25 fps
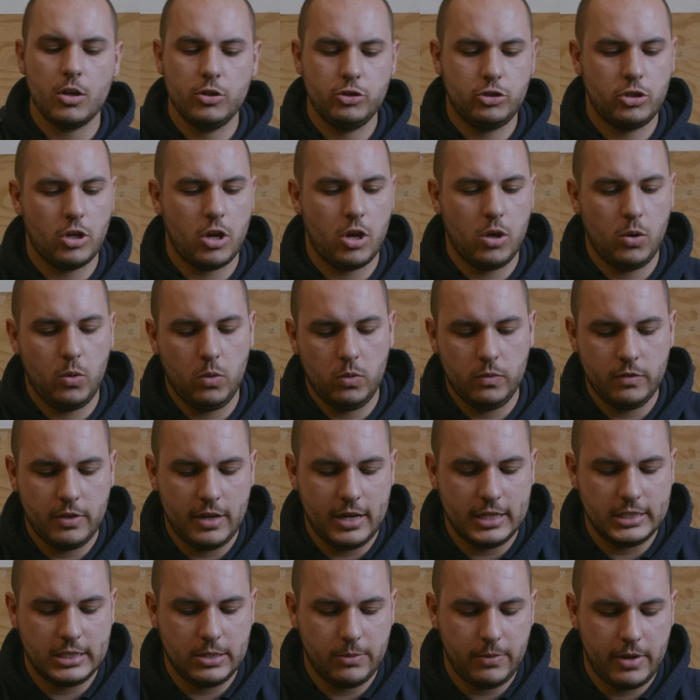So the
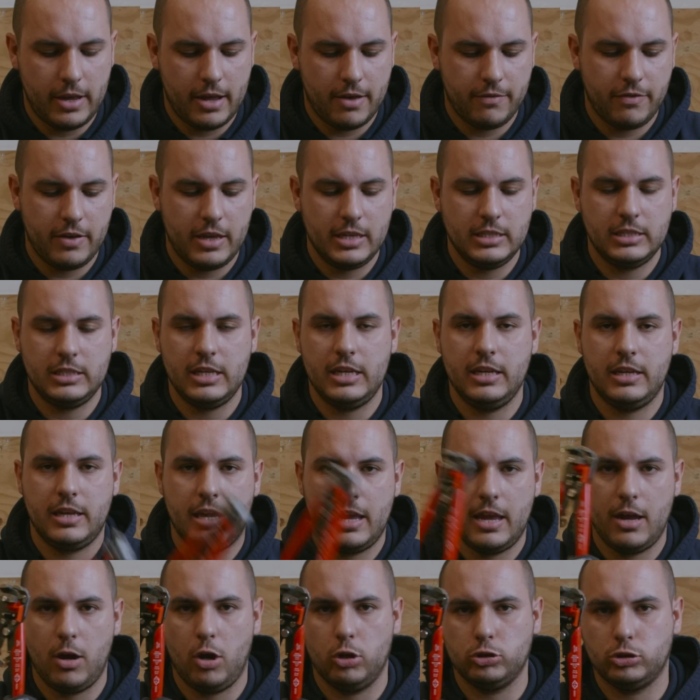next thing we have is CK
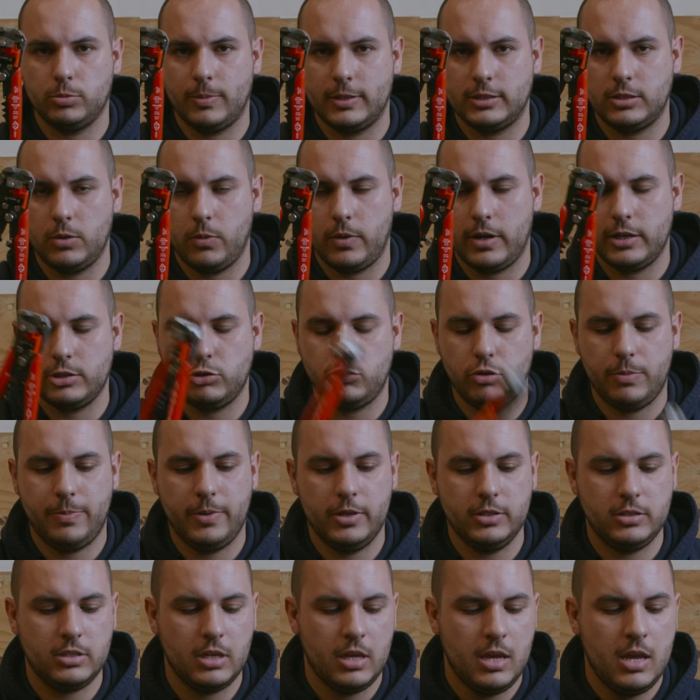automatic wire
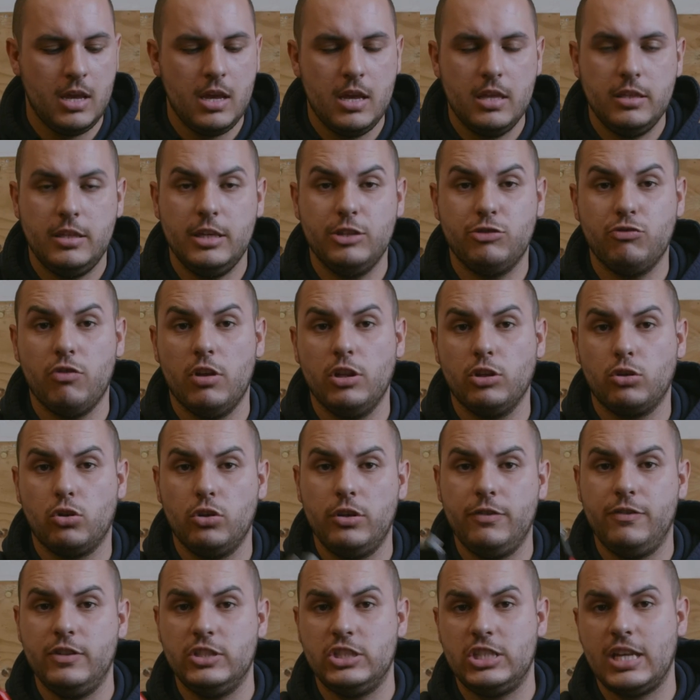strippers. These are really good
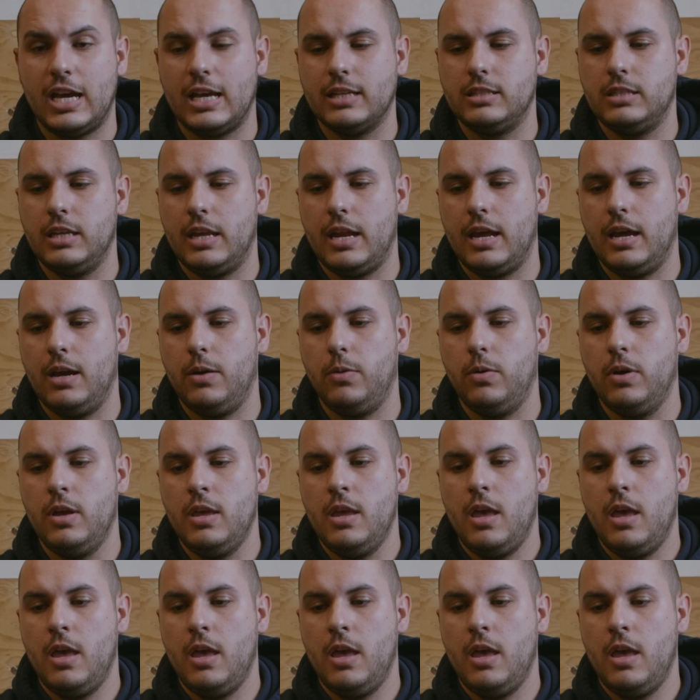if you're starting out,